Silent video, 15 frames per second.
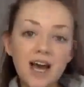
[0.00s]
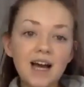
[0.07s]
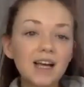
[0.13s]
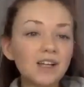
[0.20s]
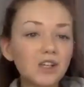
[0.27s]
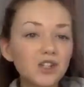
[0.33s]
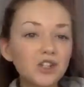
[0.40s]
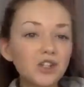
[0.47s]

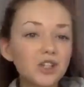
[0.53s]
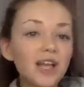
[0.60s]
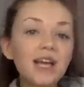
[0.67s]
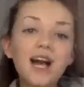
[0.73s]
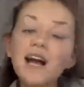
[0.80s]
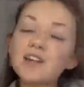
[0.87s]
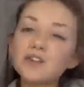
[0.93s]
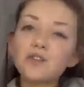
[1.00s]
I do
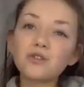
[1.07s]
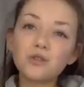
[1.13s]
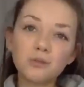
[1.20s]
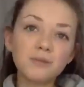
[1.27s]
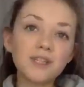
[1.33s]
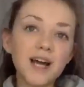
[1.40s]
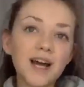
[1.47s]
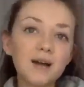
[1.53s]
like high school
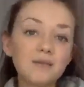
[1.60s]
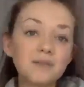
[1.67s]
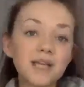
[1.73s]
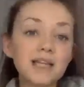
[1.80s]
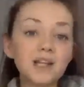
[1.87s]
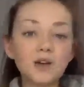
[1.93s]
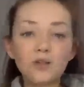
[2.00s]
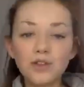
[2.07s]
sometimes,
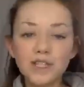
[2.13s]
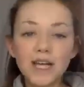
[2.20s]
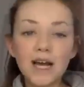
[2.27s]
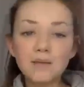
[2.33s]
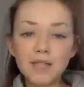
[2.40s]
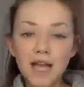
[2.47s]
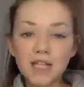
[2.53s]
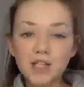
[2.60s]
and then other
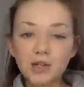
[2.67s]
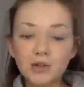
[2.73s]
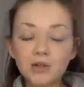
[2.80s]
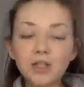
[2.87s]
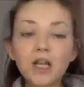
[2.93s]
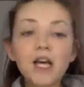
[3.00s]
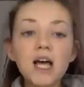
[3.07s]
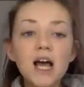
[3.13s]
times I
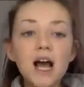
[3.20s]
don't.